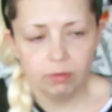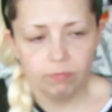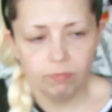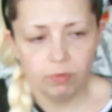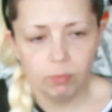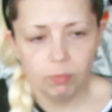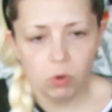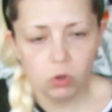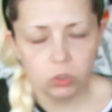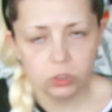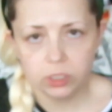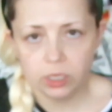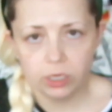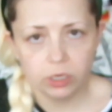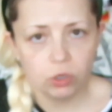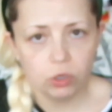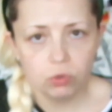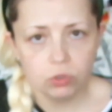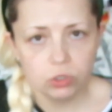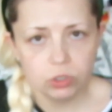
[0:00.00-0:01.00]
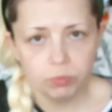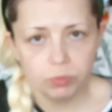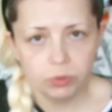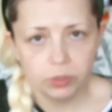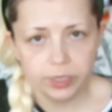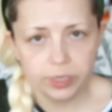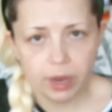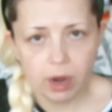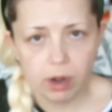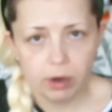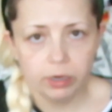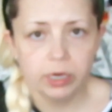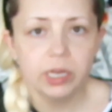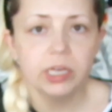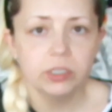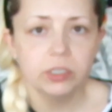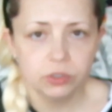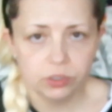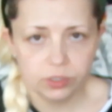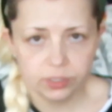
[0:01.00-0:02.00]
the most unusable yarn
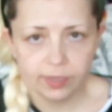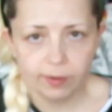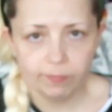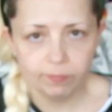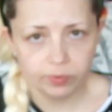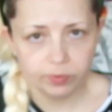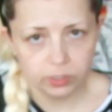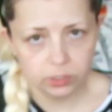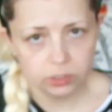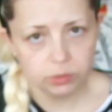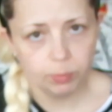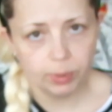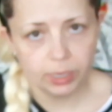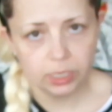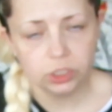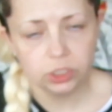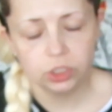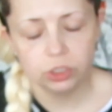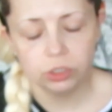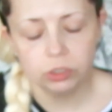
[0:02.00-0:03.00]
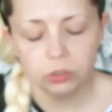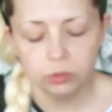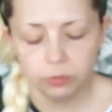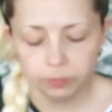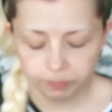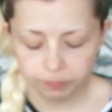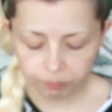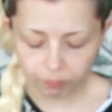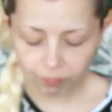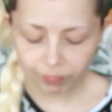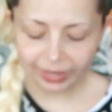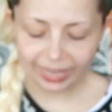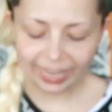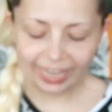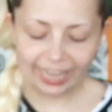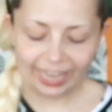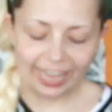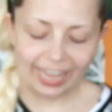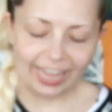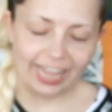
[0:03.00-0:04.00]
into something special.
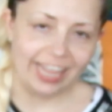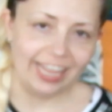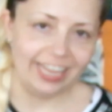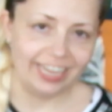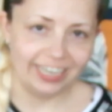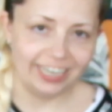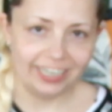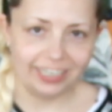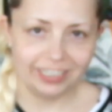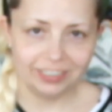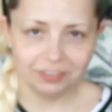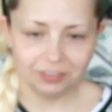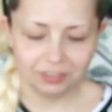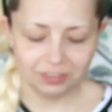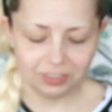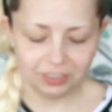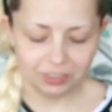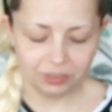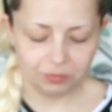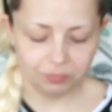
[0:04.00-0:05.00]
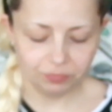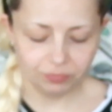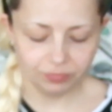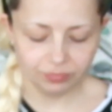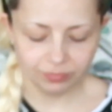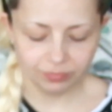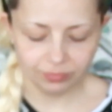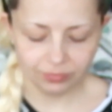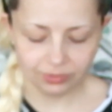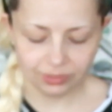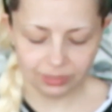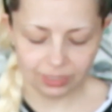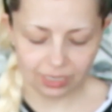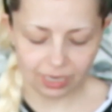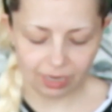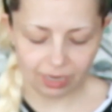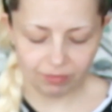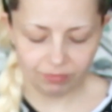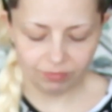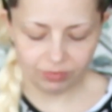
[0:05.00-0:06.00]
And
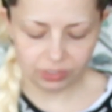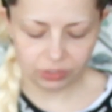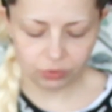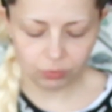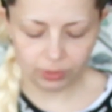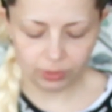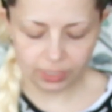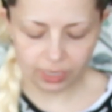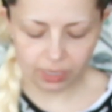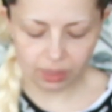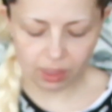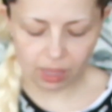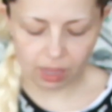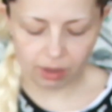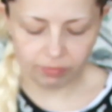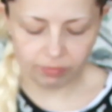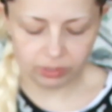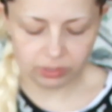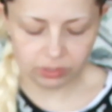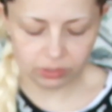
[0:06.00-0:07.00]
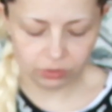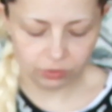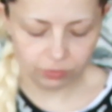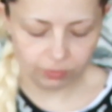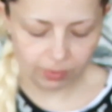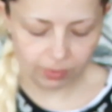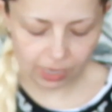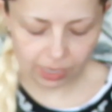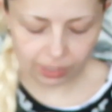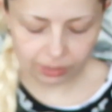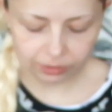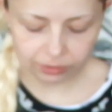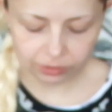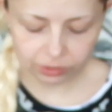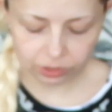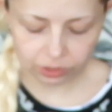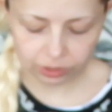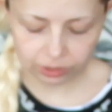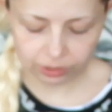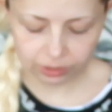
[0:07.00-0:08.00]
this one, I love it so
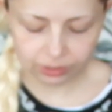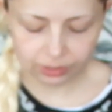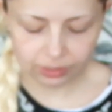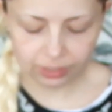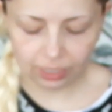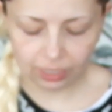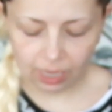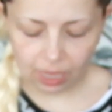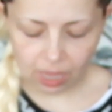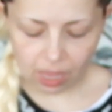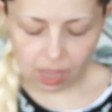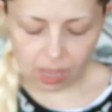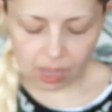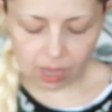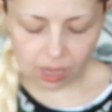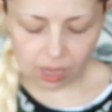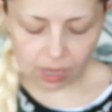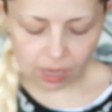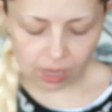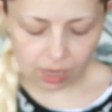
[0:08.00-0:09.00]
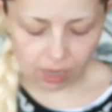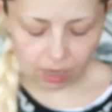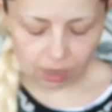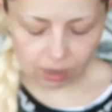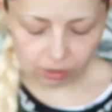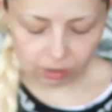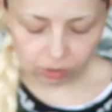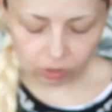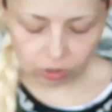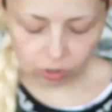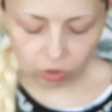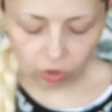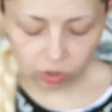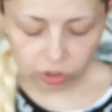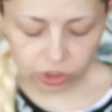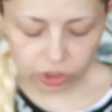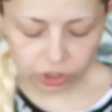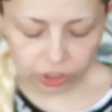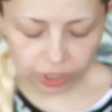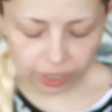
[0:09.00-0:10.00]
much. It's
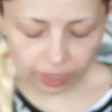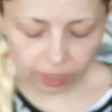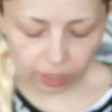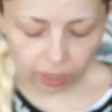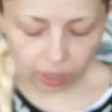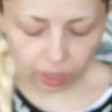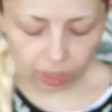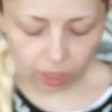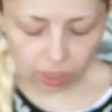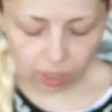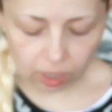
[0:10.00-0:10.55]
crochet,